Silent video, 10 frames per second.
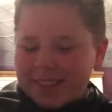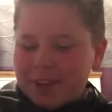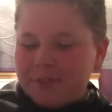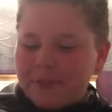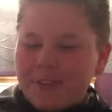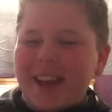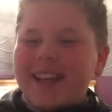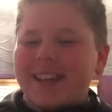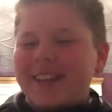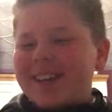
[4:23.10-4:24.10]
A
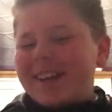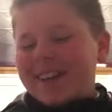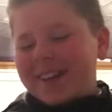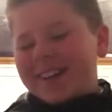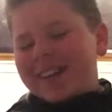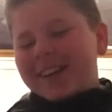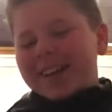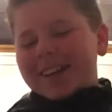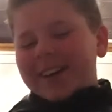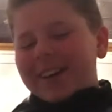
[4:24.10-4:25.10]
fake.
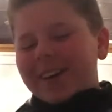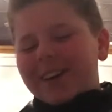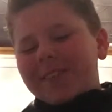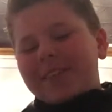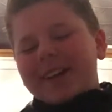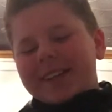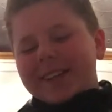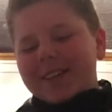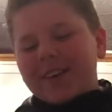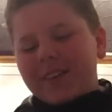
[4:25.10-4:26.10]
Oh my
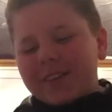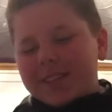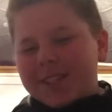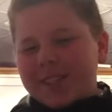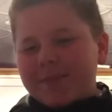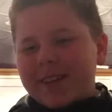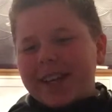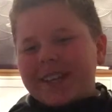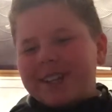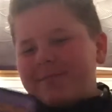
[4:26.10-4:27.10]
gosh,
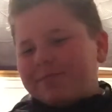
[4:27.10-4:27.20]
mate.